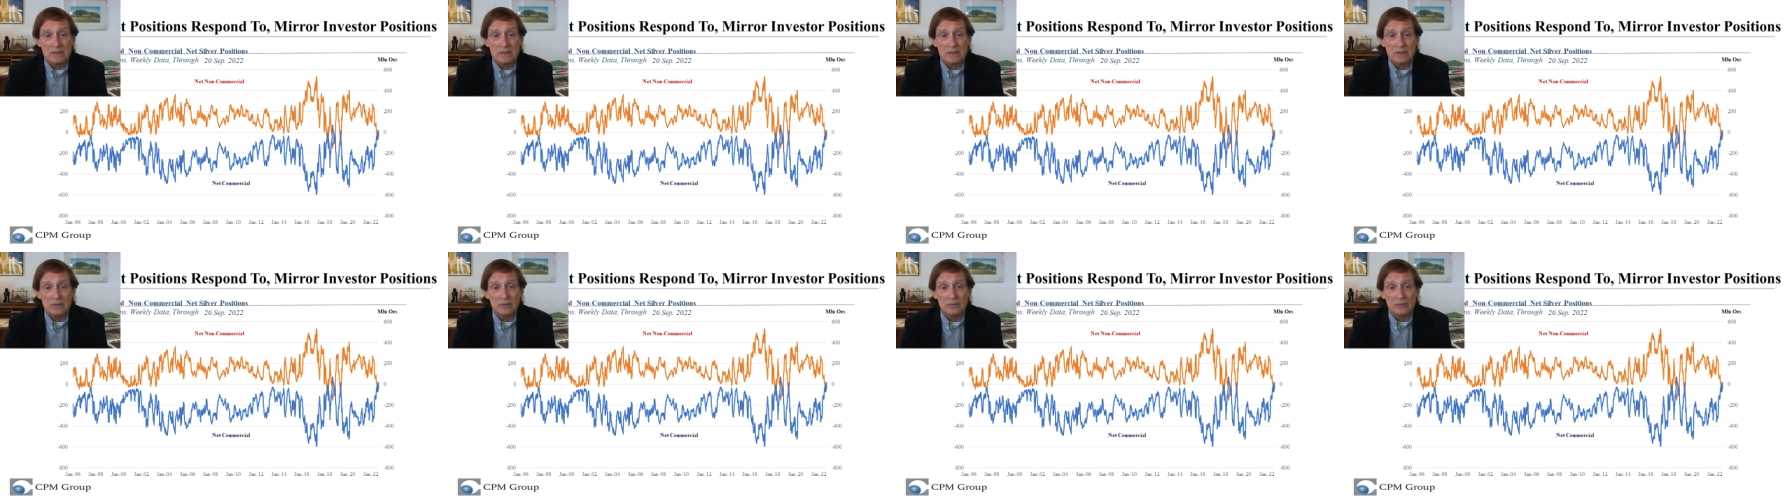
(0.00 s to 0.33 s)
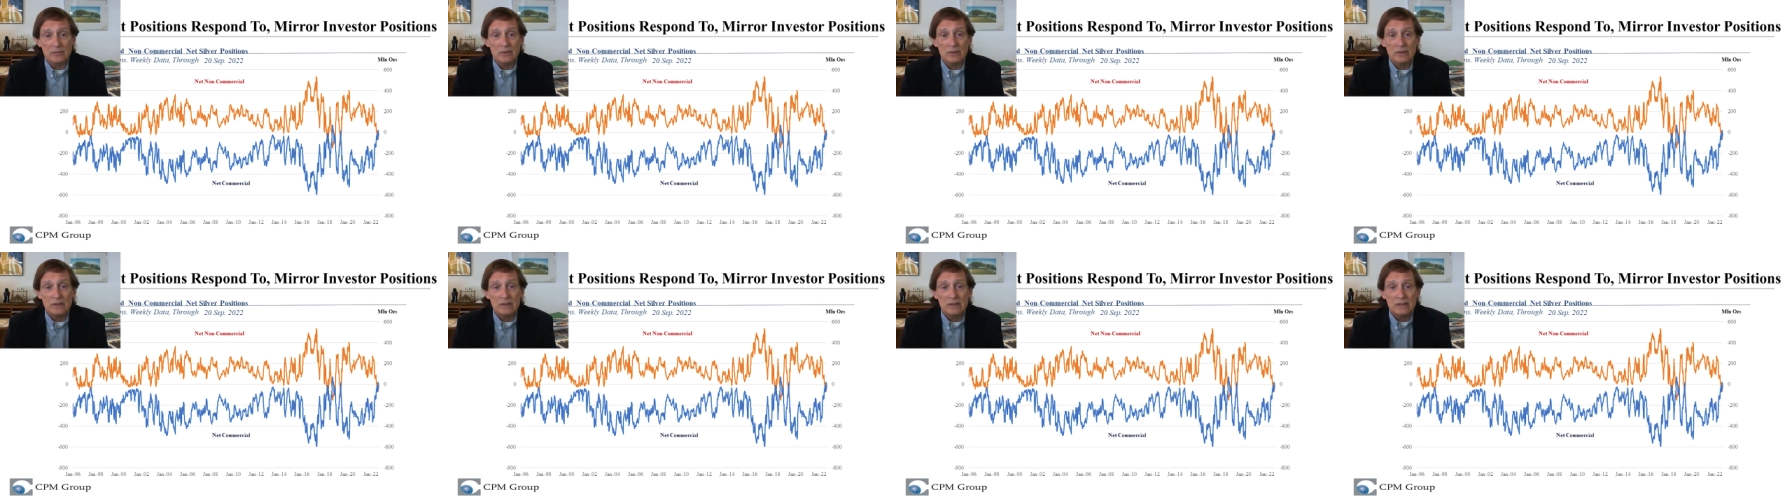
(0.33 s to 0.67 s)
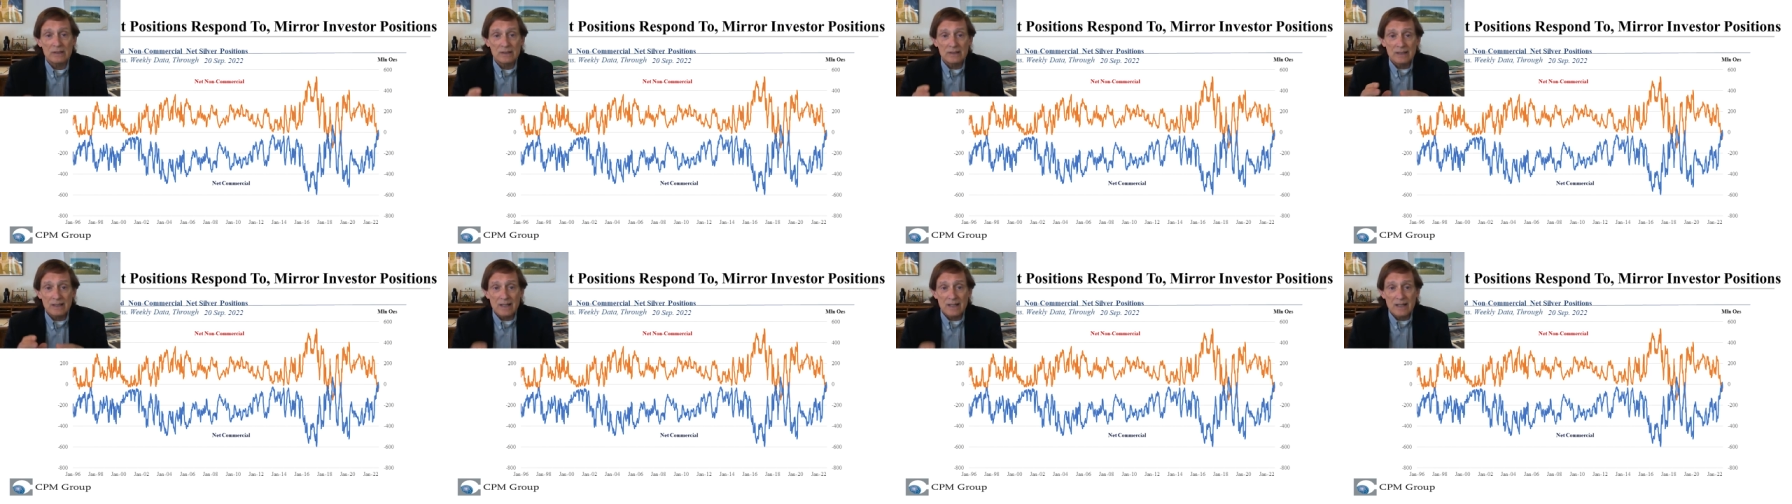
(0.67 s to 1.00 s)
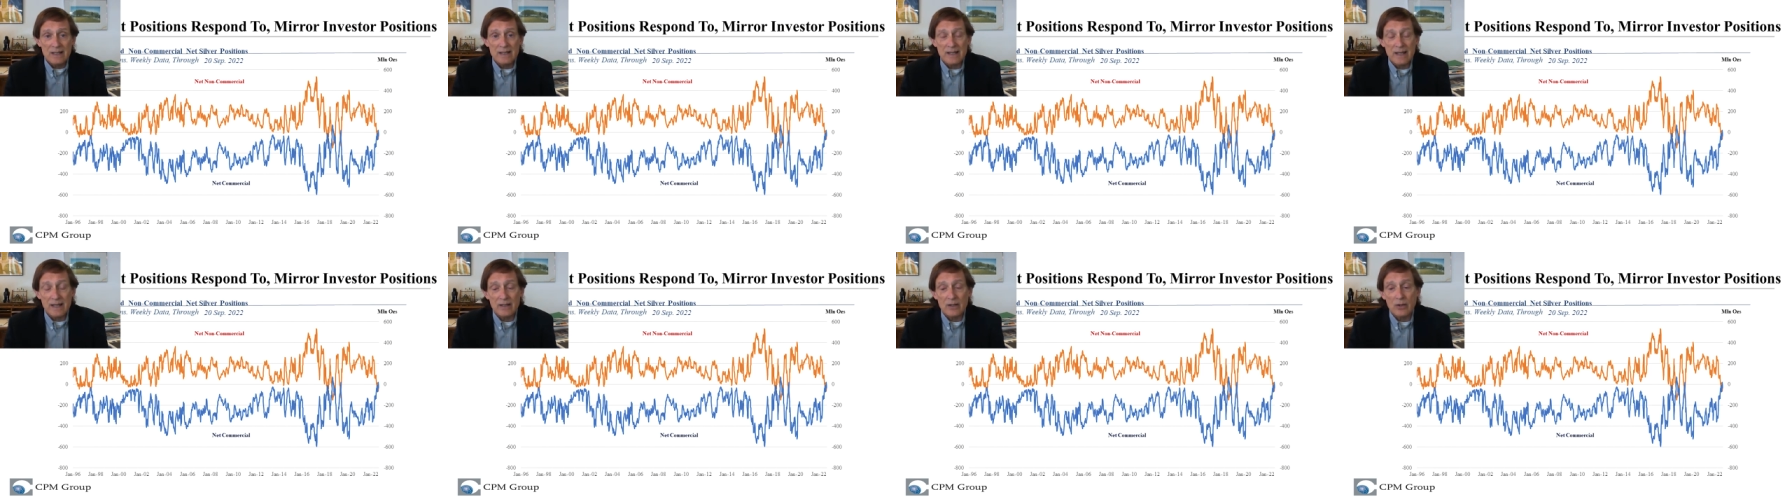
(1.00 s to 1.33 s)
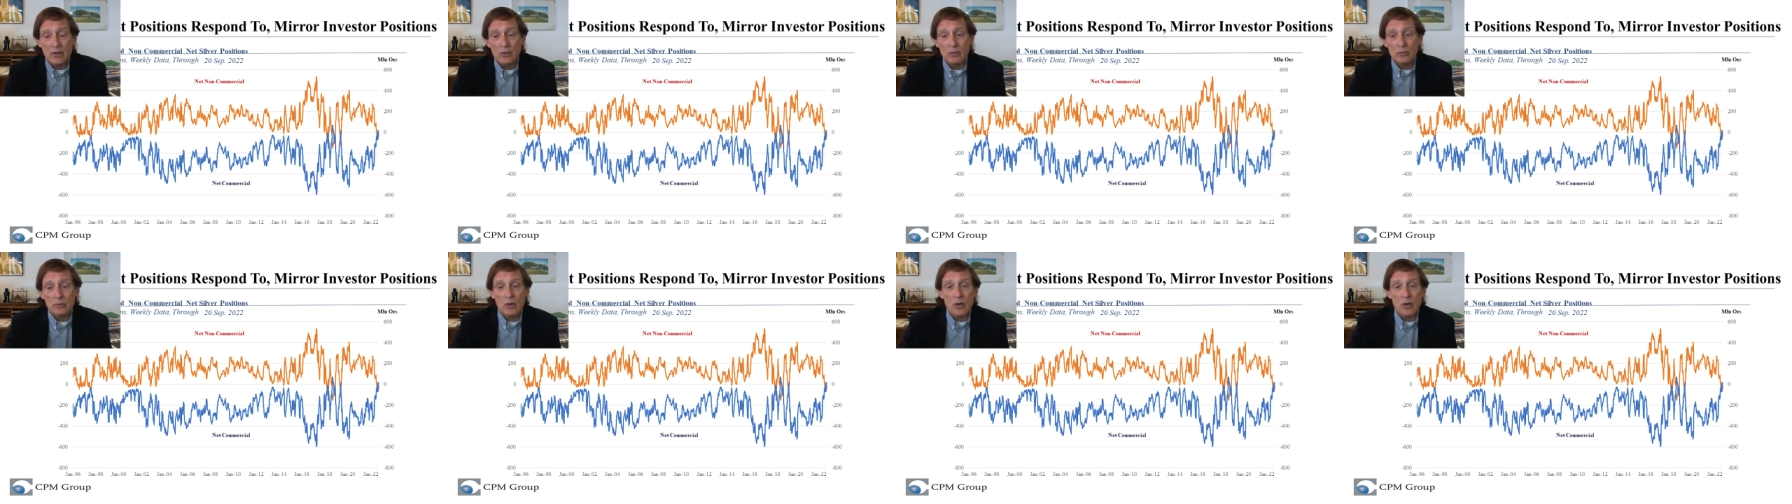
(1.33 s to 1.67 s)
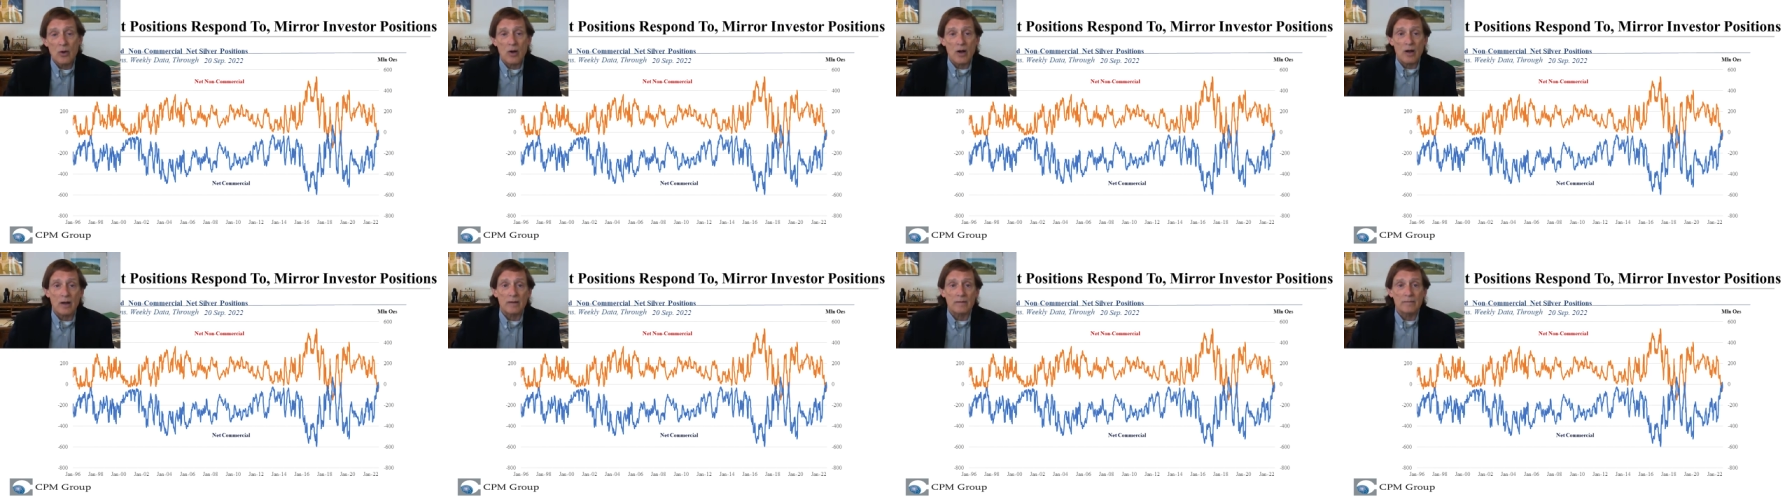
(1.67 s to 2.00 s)
silver, they go
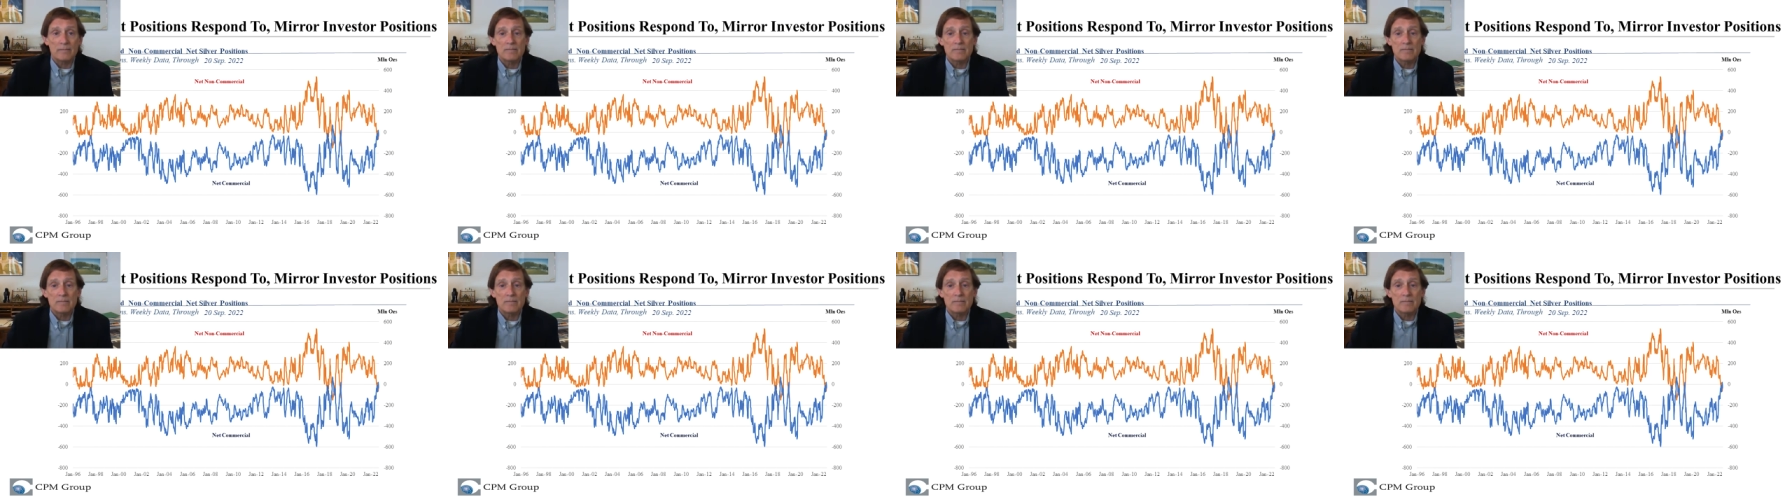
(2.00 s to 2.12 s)
long